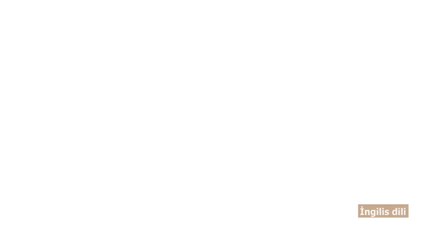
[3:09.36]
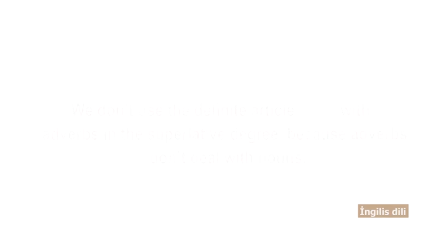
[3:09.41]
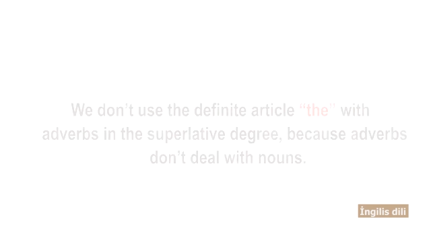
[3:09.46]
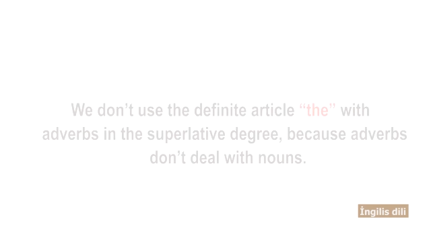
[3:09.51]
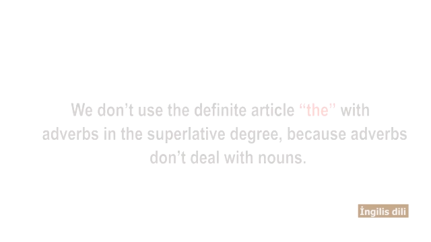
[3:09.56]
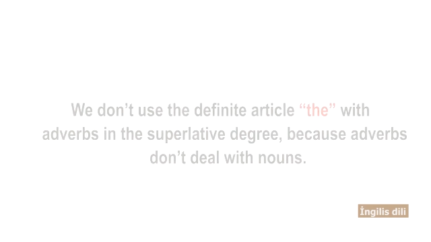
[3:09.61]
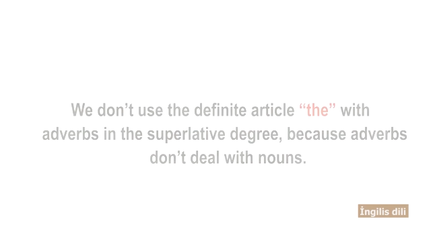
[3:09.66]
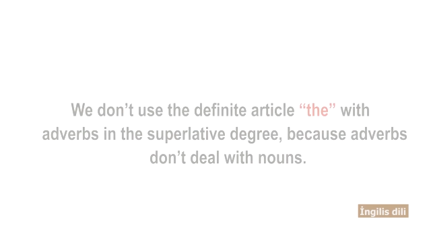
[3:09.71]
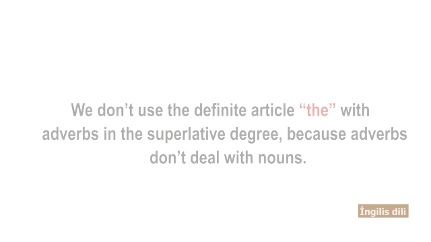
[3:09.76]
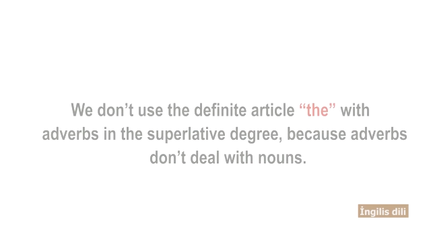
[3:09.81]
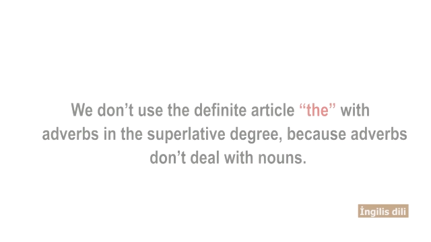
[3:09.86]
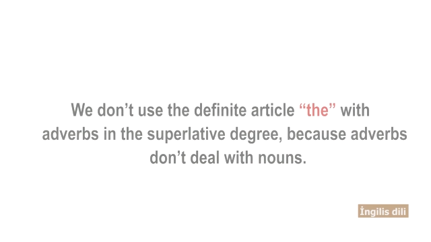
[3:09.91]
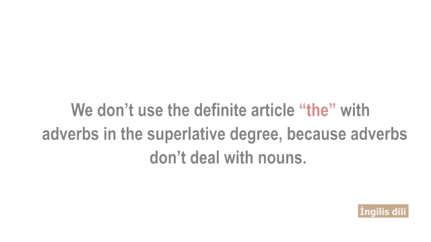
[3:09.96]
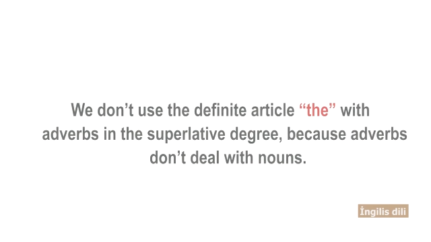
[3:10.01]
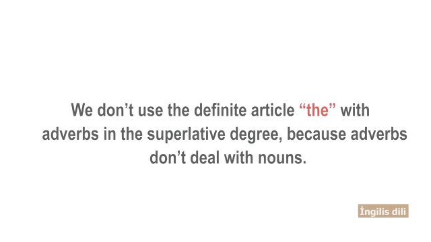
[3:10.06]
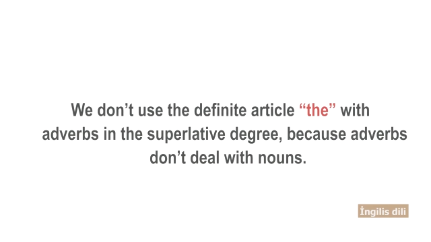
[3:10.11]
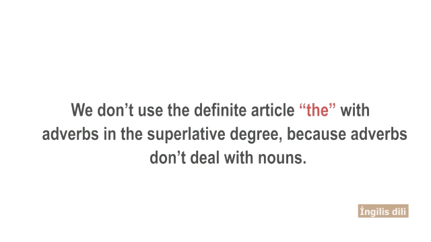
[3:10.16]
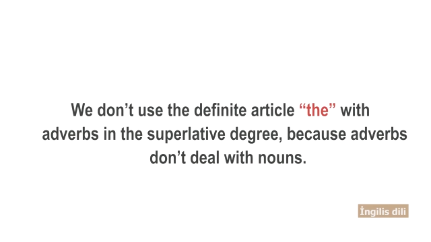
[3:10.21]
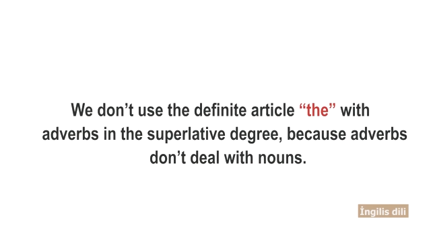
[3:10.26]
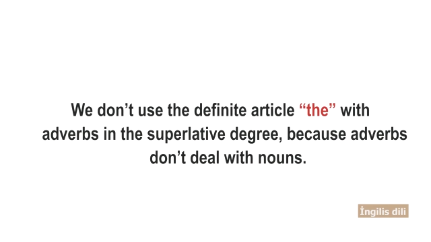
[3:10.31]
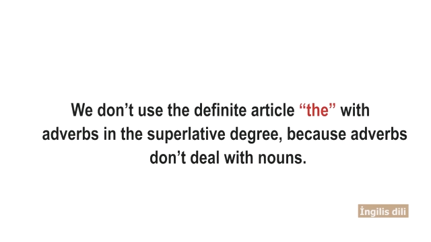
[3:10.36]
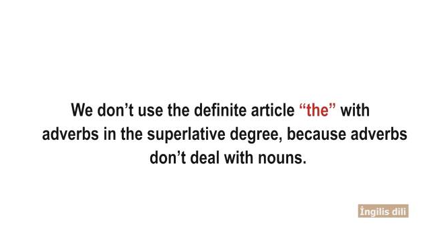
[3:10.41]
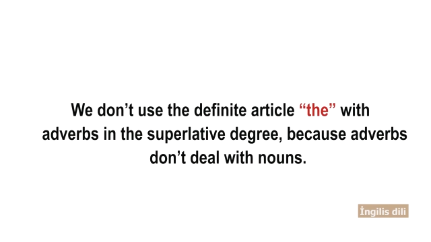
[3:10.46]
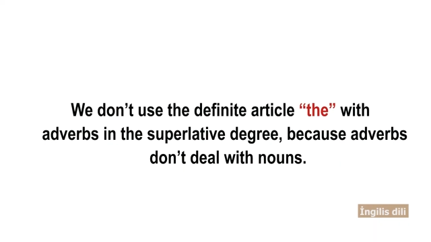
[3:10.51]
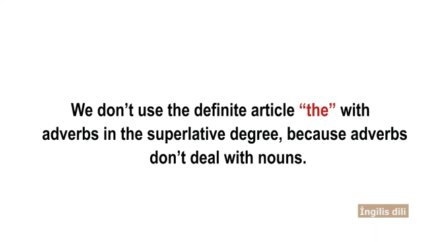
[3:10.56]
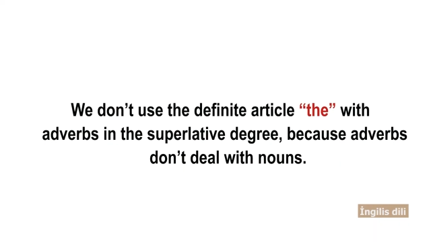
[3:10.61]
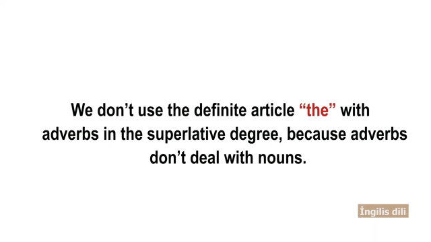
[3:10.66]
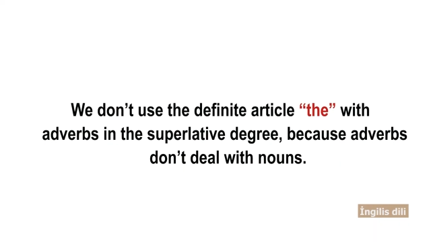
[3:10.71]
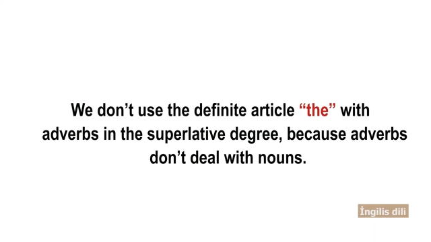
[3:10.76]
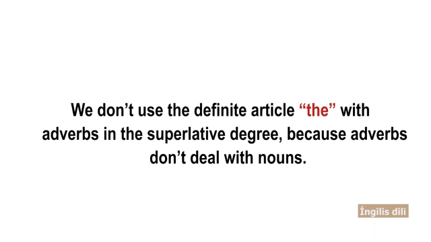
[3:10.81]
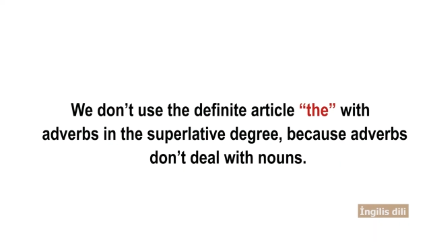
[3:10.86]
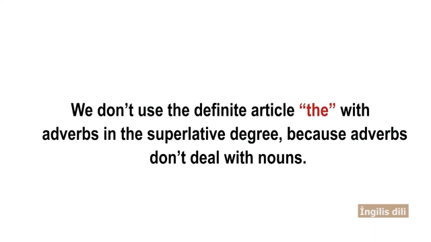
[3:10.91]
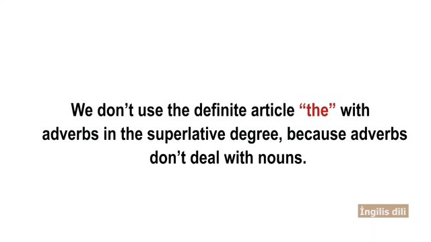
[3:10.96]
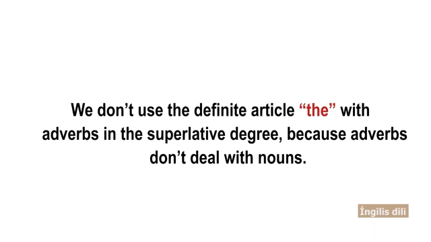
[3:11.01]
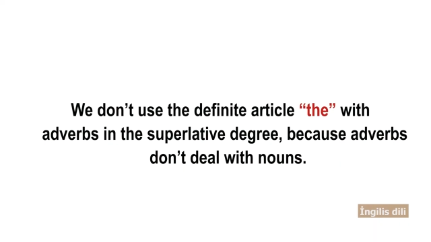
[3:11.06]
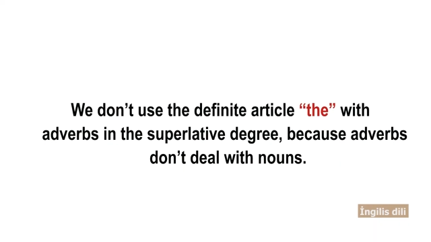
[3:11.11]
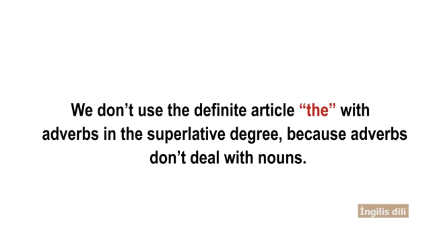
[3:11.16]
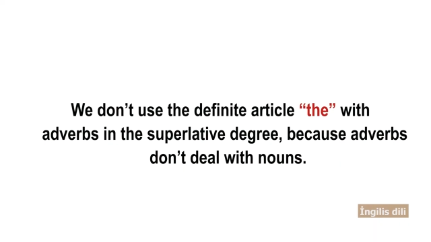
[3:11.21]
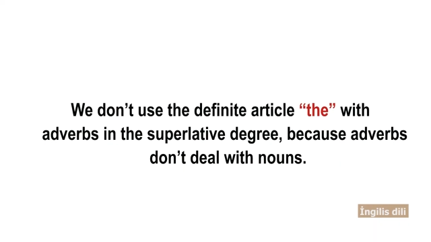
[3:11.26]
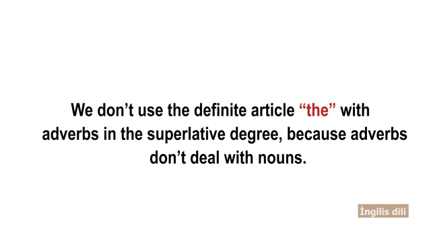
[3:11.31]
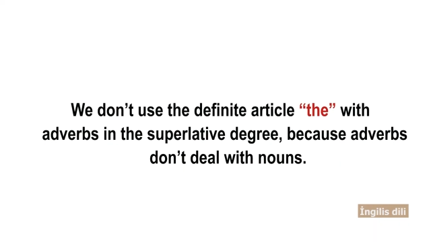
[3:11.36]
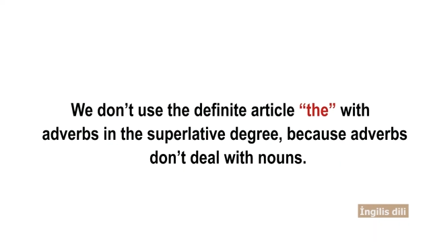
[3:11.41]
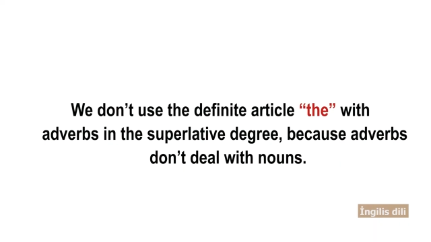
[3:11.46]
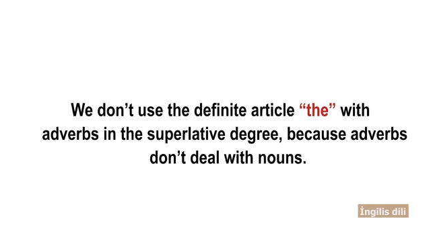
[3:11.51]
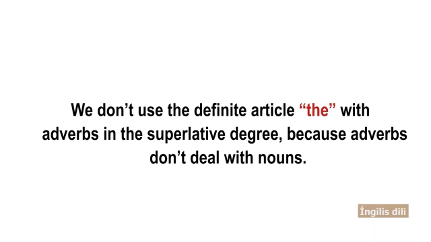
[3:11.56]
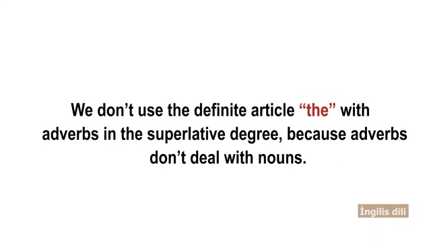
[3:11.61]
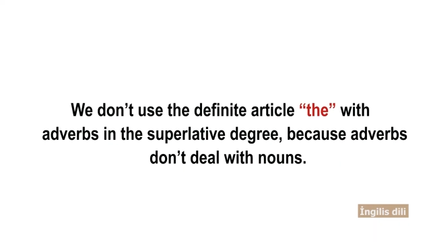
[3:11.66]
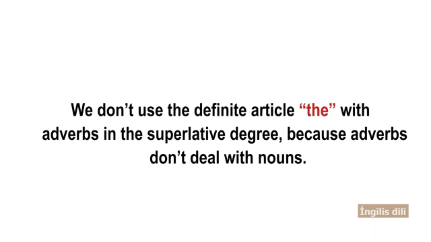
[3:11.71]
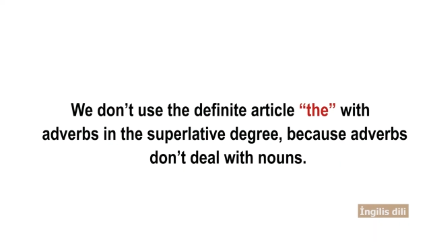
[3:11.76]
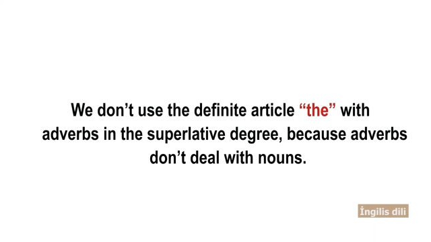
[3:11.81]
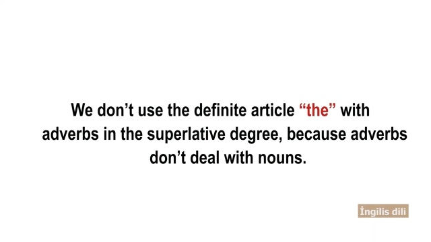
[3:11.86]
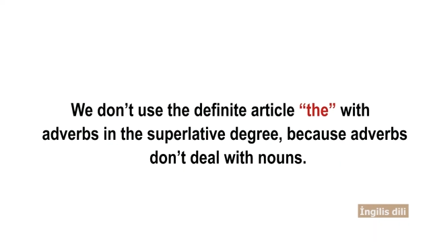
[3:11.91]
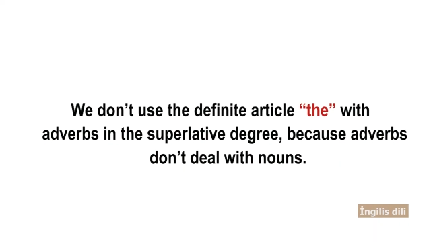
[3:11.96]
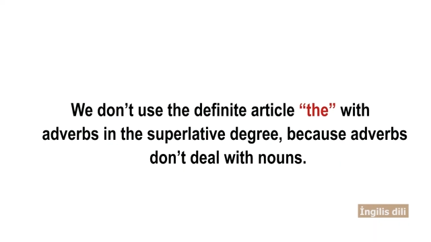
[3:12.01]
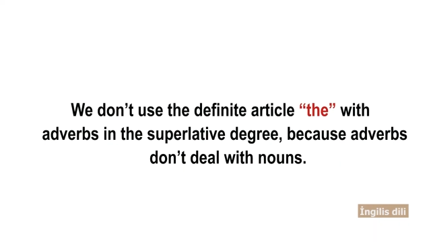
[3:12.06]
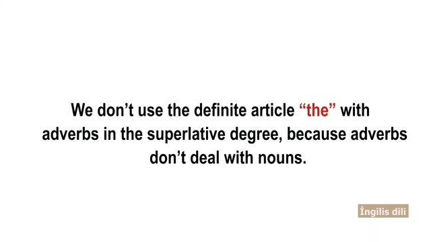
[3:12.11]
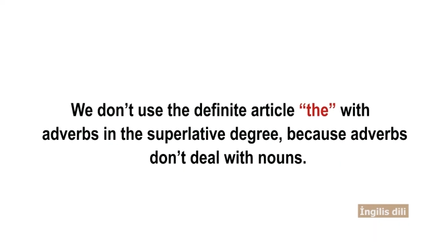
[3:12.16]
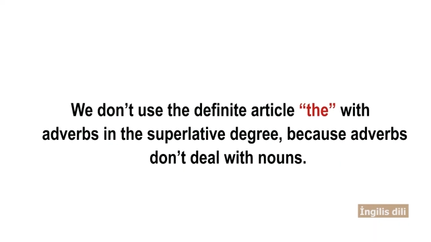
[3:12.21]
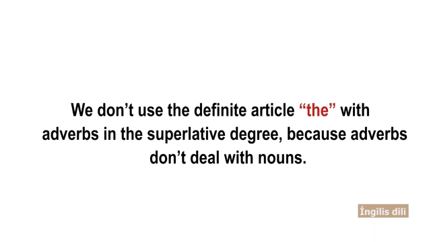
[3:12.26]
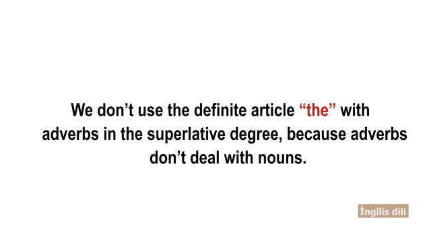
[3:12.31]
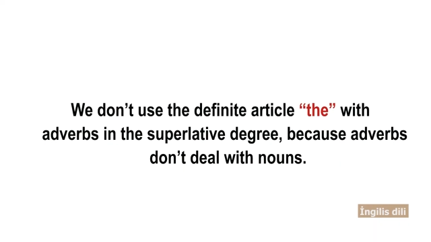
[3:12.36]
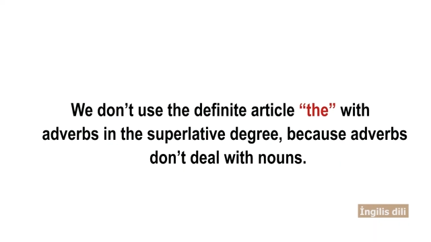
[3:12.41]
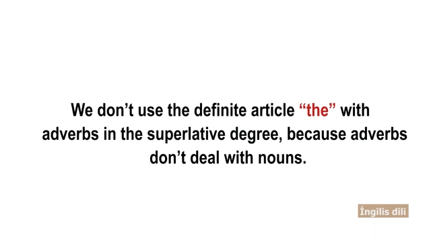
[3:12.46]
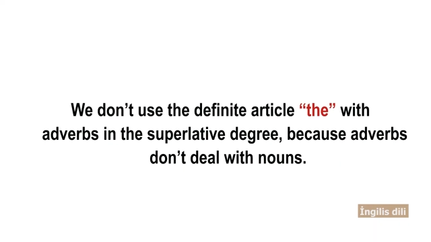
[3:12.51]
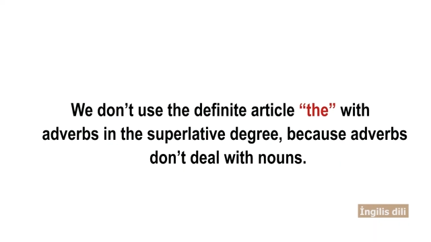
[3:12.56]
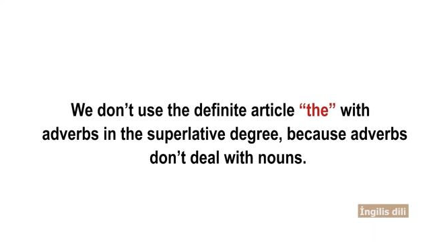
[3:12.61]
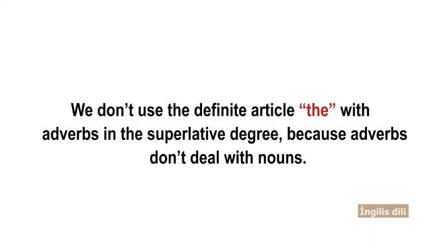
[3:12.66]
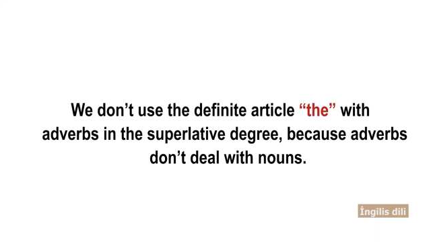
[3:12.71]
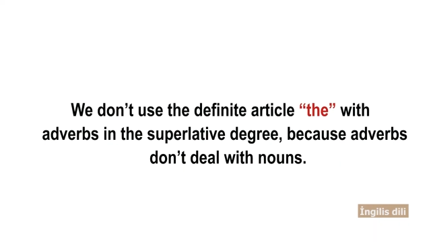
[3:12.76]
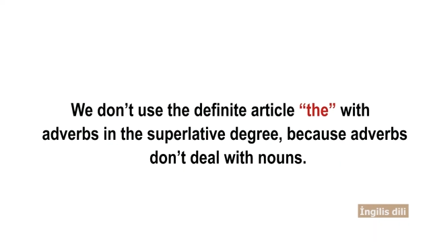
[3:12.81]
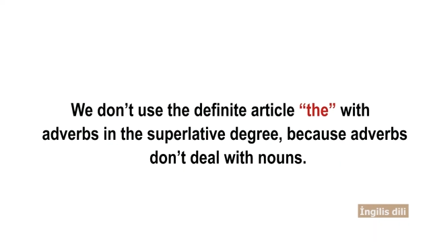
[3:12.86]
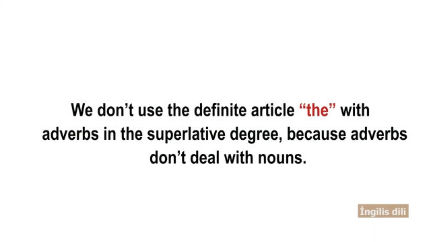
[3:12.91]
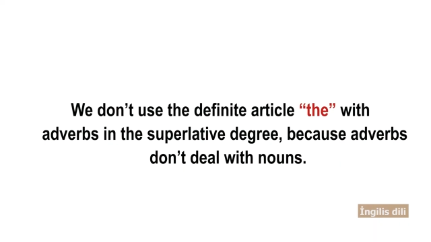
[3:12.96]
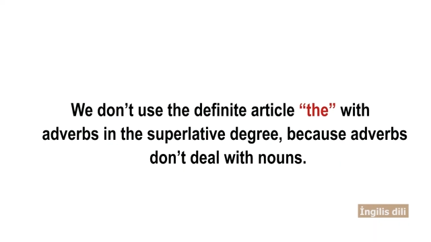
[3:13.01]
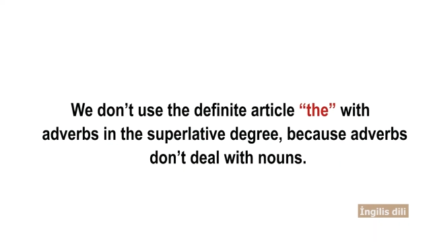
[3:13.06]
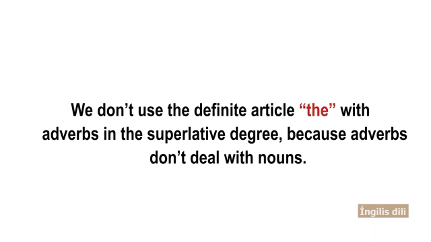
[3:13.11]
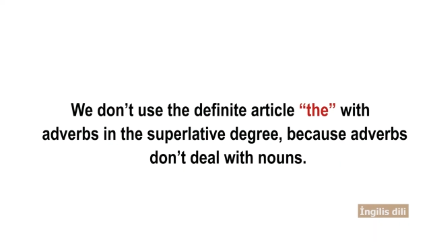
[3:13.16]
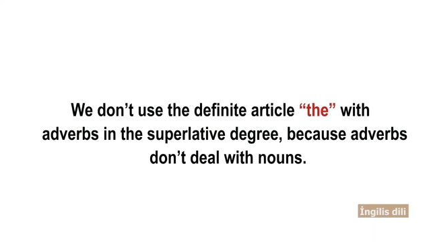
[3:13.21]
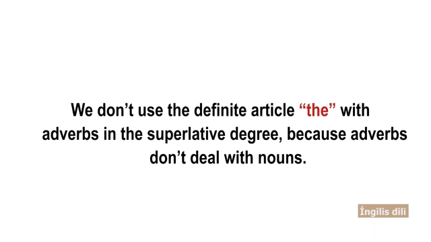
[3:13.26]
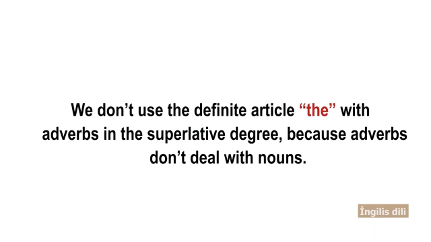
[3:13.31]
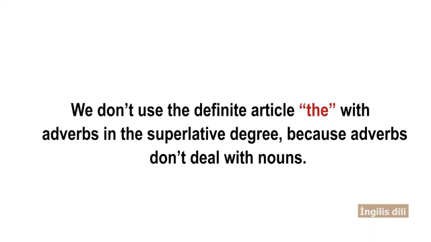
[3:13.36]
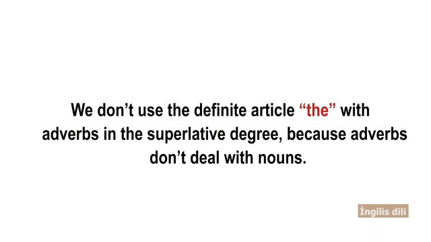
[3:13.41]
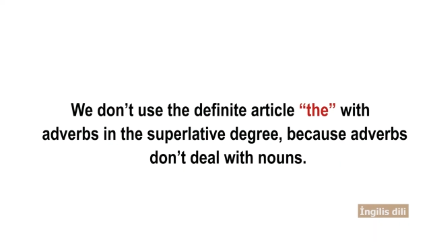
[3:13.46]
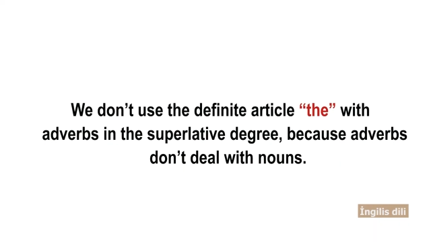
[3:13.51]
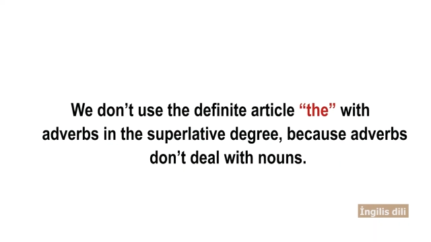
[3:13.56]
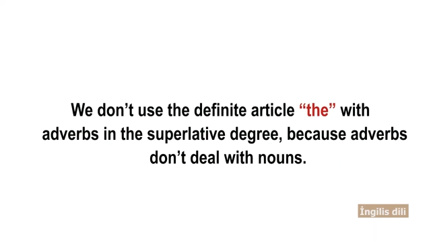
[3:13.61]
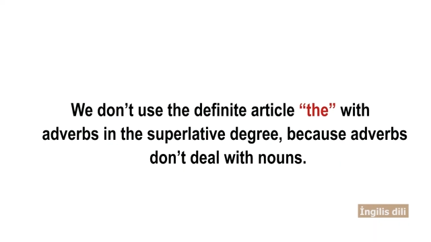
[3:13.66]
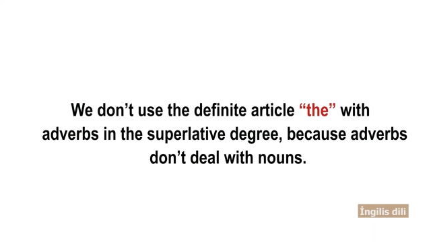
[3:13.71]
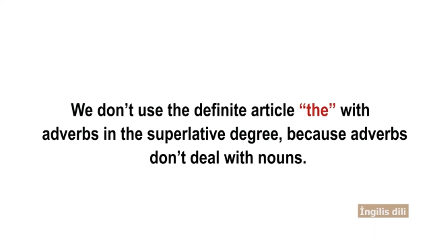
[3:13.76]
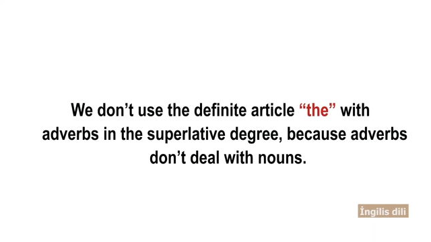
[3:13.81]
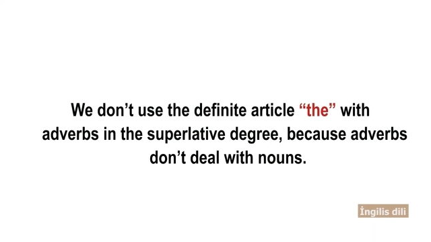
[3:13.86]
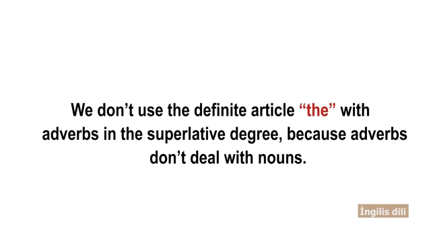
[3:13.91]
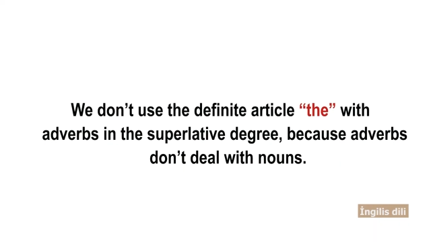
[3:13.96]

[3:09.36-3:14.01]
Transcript: [unreadable: no face in view]